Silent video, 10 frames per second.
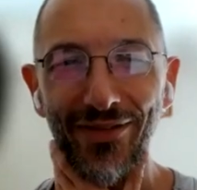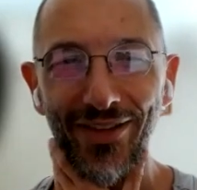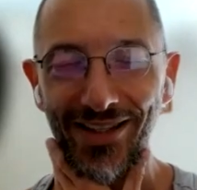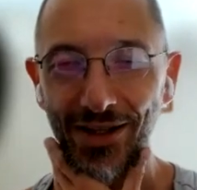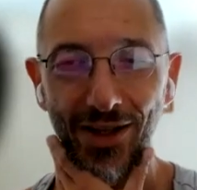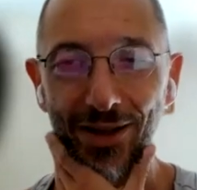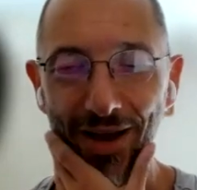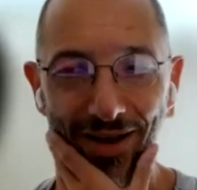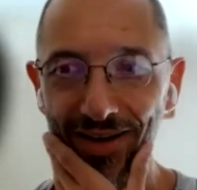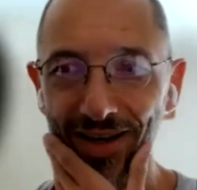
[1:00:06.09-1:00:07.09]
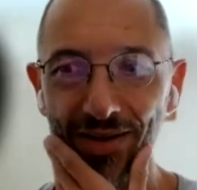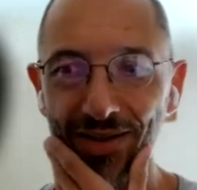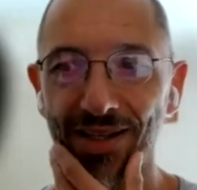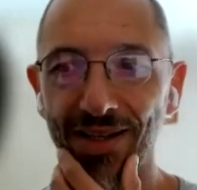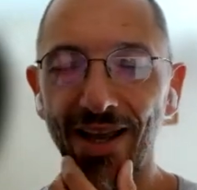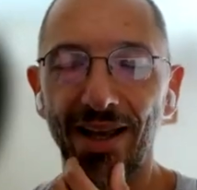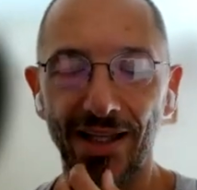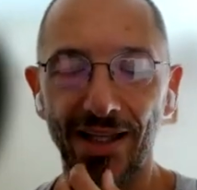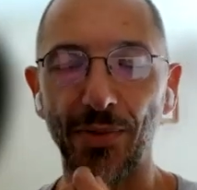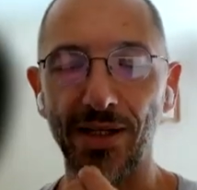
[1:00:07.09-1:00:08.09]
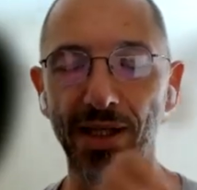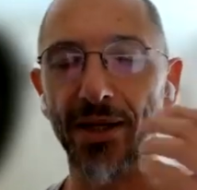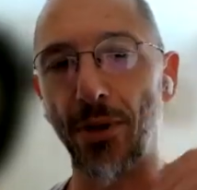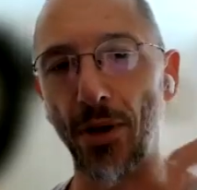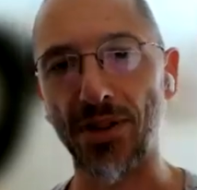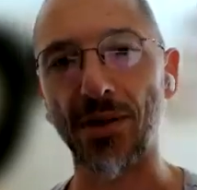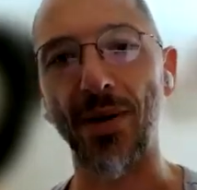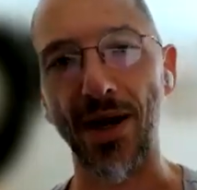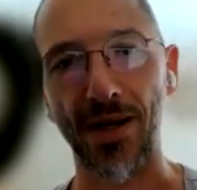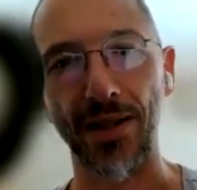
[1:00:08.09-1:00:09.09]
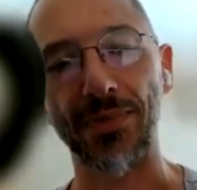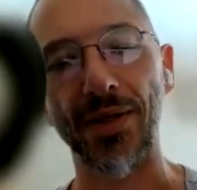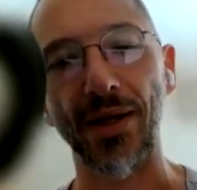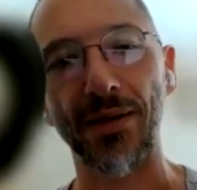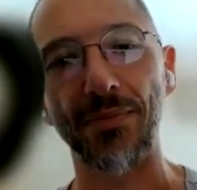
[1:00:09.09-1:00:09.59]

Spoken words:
Like, it's all about, it's basically post-apocalyptic,